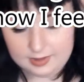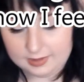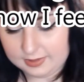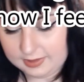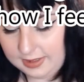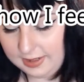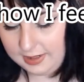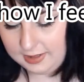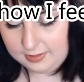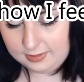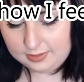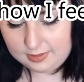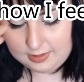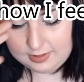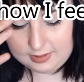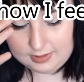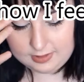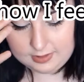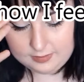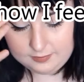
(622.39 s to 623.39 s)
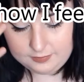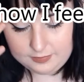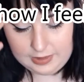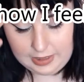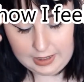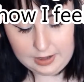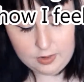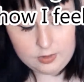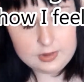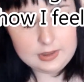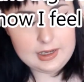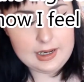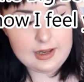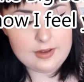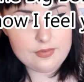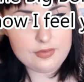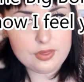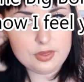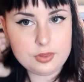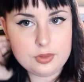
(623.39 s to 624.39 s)
Then um, I only
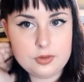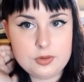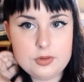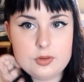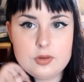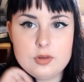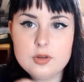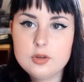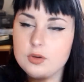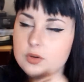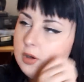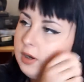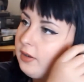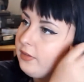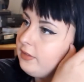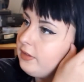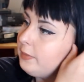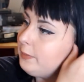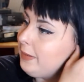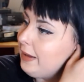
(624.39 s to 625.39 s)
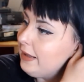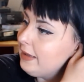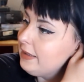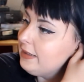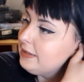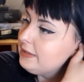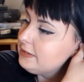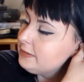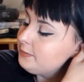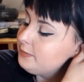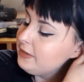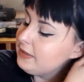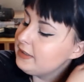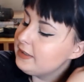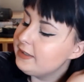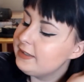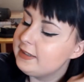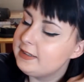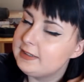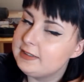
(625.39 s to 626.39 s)
have two of the palettes
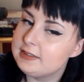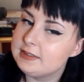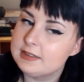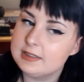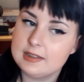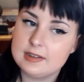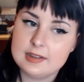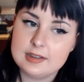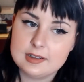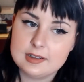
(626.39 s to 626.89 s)
because